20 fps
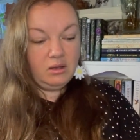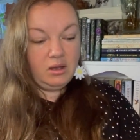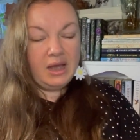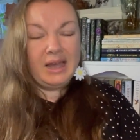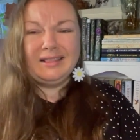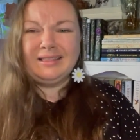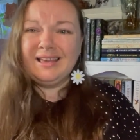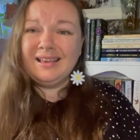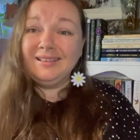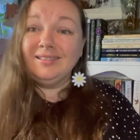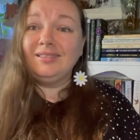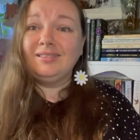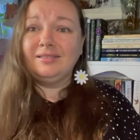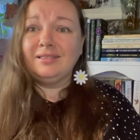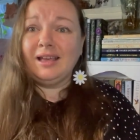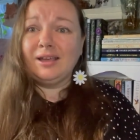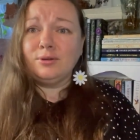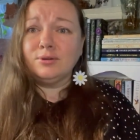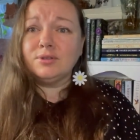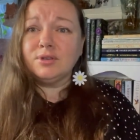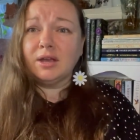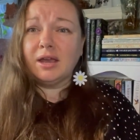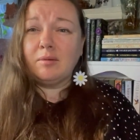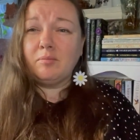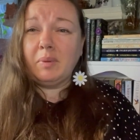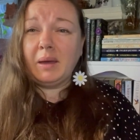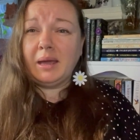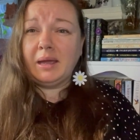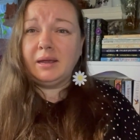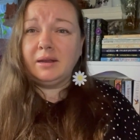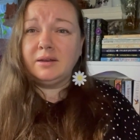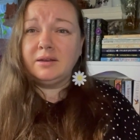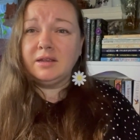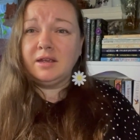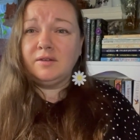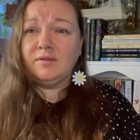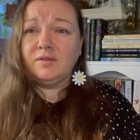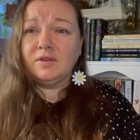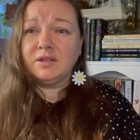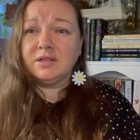I think they also get paid
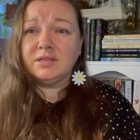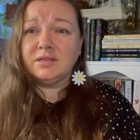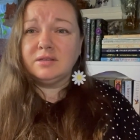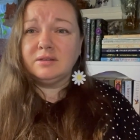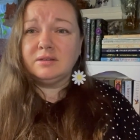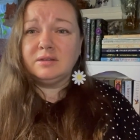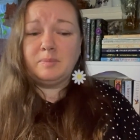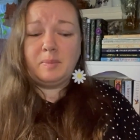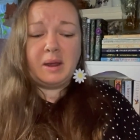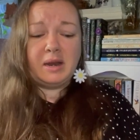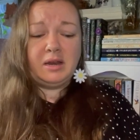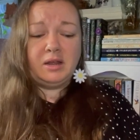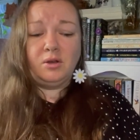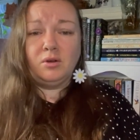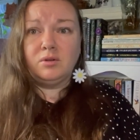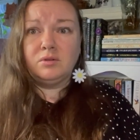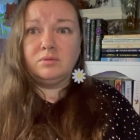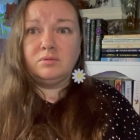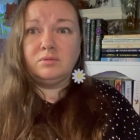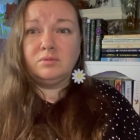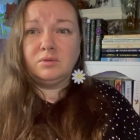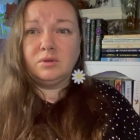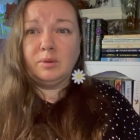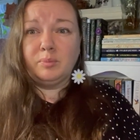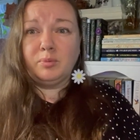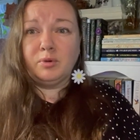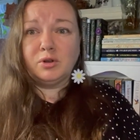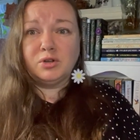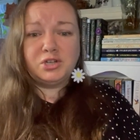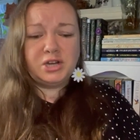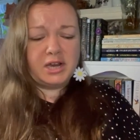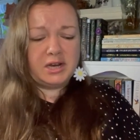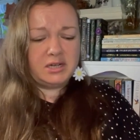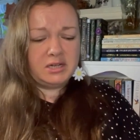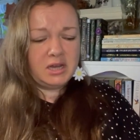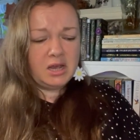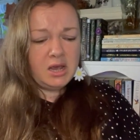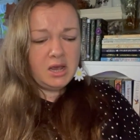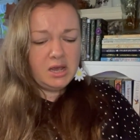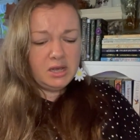if it's depending on the project.